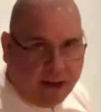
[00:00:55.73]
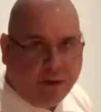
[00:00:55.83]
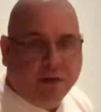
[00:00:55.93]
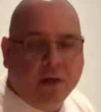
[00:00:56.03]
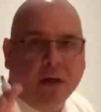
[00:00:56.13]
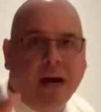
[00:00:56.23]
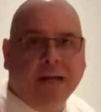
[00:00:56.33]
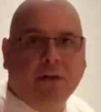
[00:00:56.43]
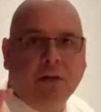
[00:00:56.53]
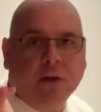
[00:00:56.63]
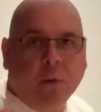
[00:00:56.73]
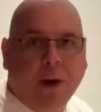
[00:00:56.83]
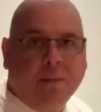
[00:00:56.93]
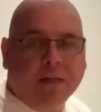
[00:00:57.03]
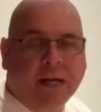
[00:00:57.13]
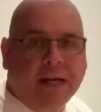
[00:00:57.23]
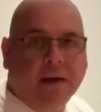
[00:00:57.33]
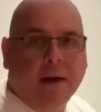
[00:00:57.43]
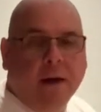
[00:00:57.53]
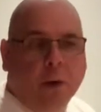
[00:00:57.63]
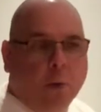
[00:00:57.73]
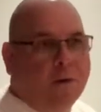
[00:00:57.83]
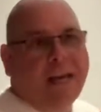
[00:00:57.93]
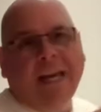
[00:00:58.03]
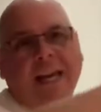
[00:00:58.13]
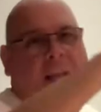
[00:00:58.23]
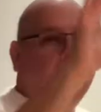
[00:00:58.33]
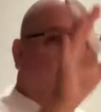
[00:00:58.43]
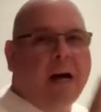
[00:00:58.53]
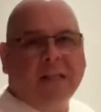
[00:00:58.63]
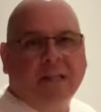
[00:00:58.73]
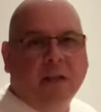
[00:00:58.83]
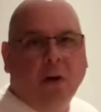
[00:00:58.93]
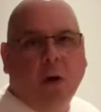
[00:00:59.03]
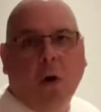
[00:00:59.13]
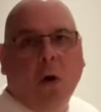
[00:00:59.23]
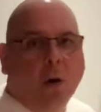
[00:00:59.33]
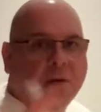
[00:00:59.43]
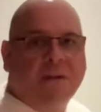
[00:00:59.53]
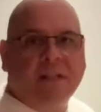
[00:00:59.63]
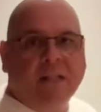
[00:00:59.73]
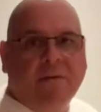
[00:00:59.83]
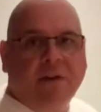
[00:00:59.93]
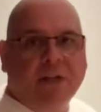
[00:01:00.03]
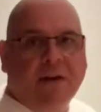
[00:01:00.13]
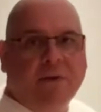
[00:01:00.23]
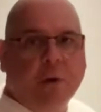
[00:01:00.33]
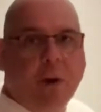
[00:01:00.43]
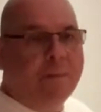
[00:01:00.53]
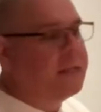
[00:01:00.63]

page, not to your website where they can get lost in all of the stuff that you have on your